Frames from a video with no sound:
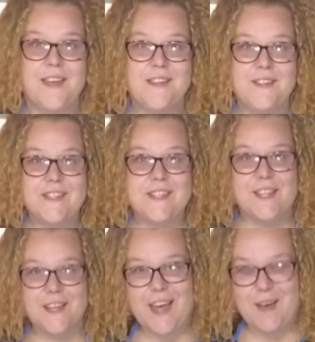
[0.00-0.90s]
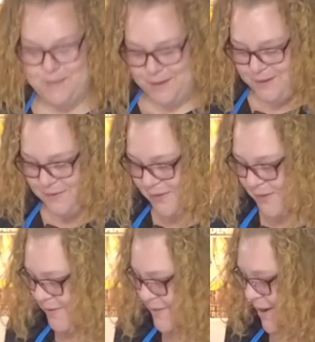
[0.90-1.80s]
Just look how beautiful
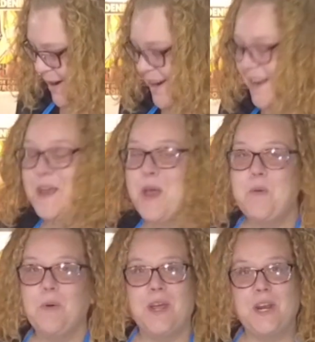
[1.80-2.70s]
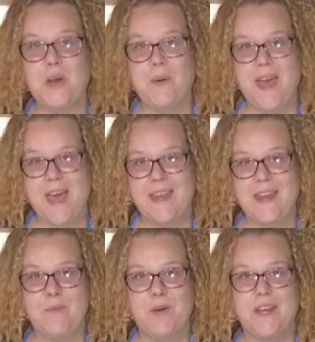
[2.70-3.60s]
those are. We're gonna go ahead
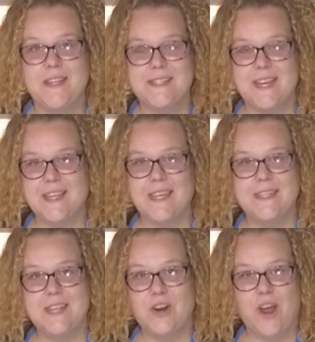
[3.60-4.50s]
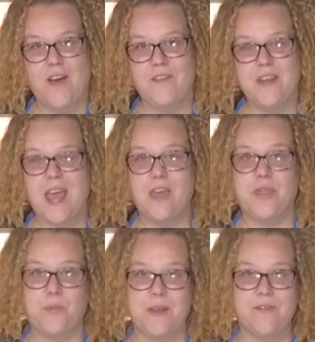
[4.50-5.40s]
and we're gonna stick these in our oven
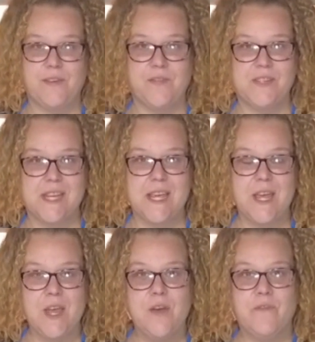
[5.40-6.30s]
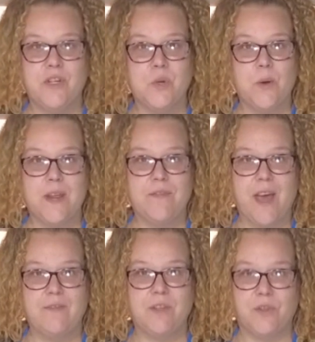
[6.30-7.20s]
at 350 for
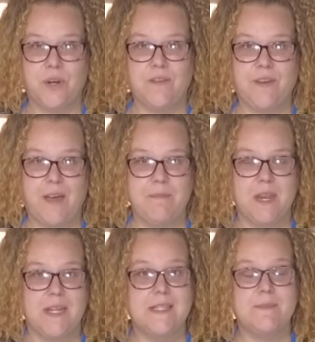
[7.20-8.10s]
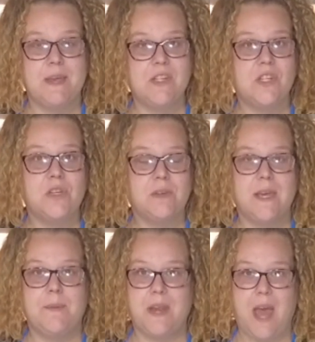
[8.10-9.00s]
25 to 35 minutes. Make sure you
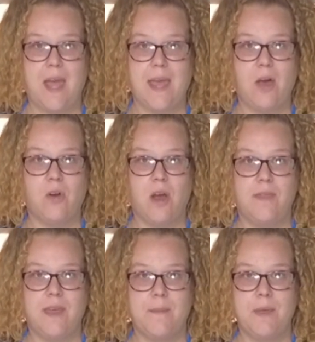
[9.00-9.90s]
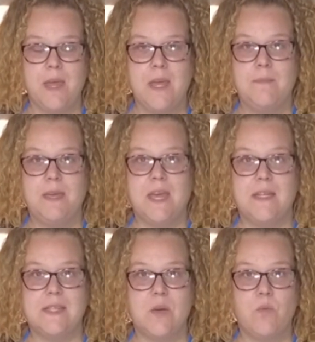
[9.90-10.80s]
keep an eye out on them
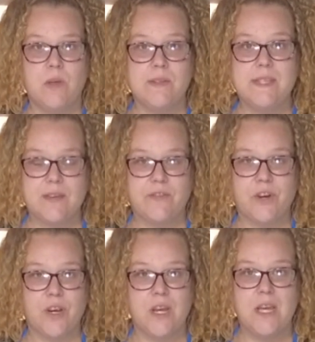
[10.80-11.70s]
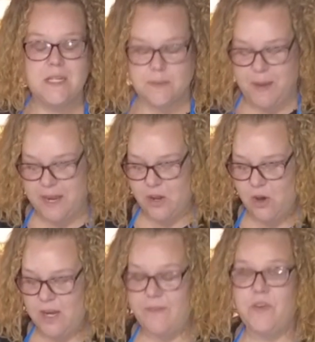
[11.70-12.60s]
because it will differ depending
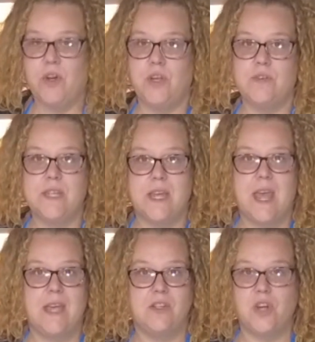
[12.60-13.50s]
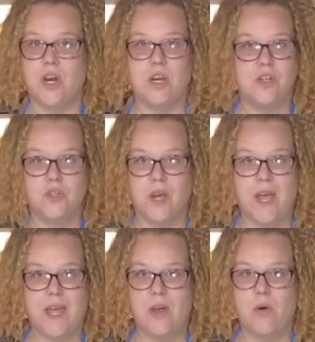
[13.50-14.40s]
on if you're using a dark
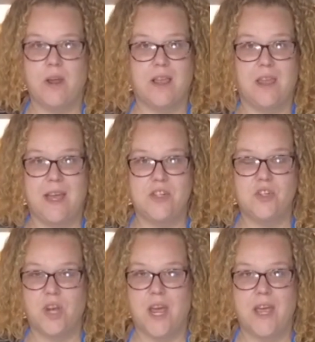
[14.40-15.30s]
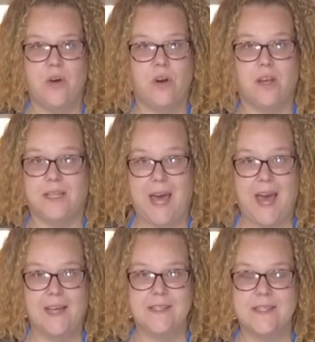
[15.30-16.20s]
tray or a light tray or
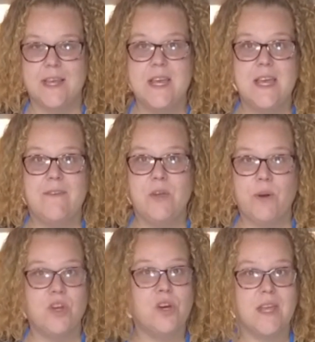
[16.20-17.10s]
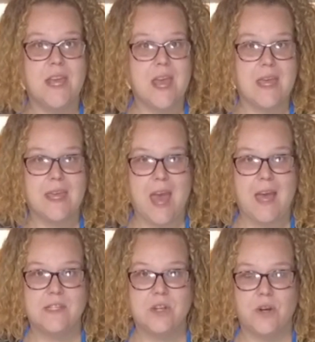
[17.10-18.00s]
glass, if you are cooking in
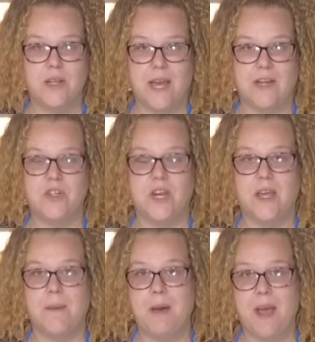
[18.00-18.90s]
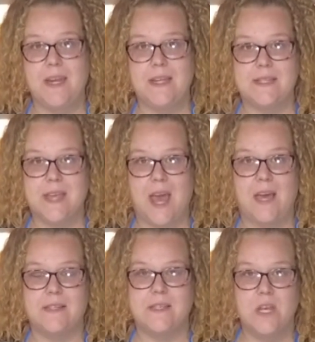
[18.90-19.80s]
gas or electric. Mine is
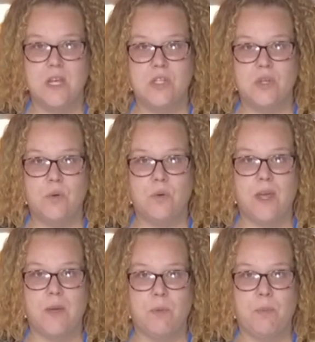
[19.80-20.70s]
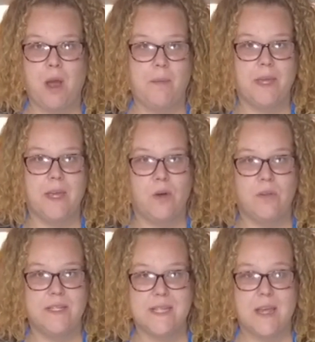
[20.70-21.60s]
gas, so it will probably
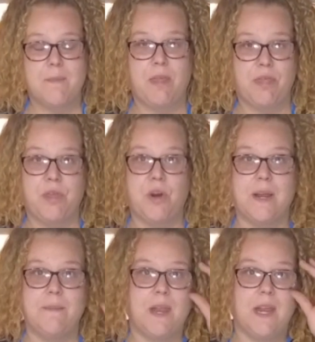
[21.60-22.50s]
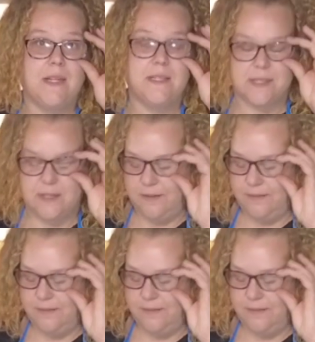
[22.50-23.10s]
only take about 30 minutes.